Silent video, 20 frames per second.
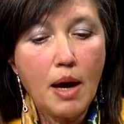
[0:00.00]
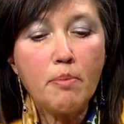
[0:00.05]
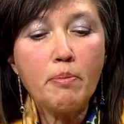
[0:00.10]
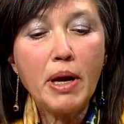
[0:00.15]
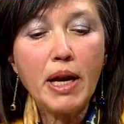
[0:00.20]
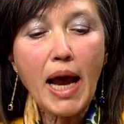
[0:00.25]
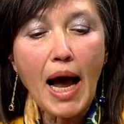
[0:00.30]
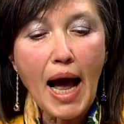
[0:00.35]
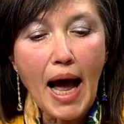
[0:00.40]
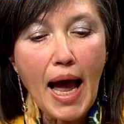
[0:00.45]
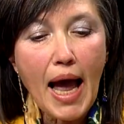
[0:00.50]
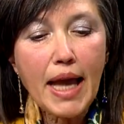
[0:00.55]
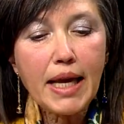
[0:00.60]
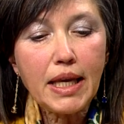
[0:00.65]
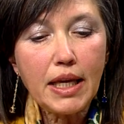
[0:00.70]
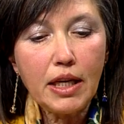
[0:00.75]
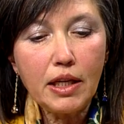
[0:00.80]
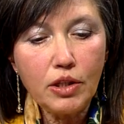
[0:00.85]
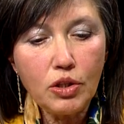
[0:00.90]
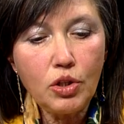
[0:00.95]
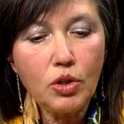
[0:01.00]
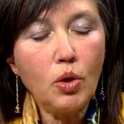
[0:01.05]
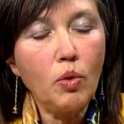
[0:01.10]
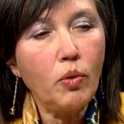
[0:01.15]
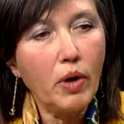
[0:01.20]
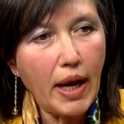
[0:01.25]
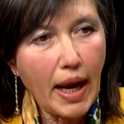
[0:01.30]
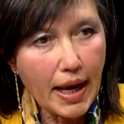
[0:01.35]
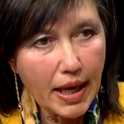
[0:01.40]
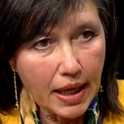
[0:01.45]
but I can do
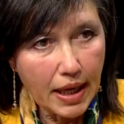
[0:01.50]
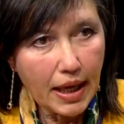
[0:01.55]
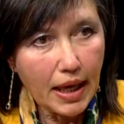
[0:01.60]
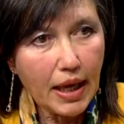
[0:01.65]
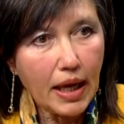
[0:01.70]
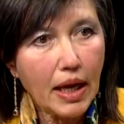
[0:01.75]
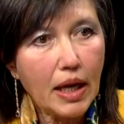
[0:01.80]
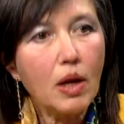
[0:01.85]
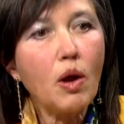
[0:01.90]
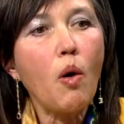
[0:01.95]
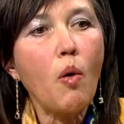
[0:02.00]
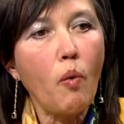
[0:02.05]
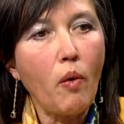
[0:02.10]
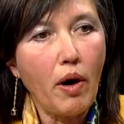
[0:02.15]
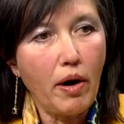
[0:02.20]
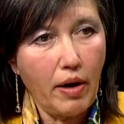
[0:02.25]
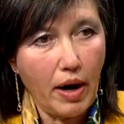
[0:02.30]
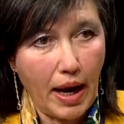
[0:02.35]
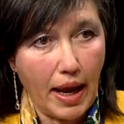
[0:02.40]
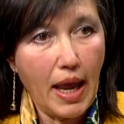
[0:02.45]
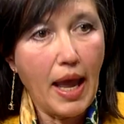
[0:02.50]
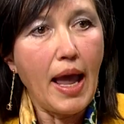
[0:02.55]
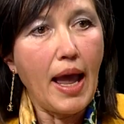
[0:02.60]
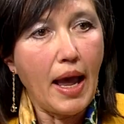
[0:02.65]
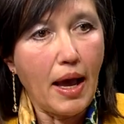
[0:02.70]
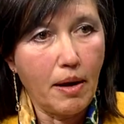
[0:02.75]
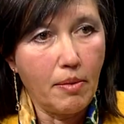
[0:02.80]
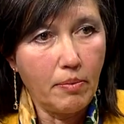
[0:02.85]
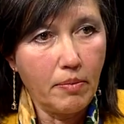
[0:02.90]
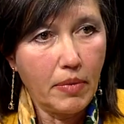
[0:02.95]
what I can where I
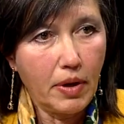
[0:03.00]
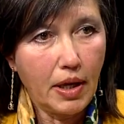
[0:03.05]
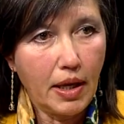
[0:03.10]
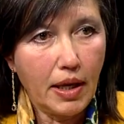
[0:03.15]
am.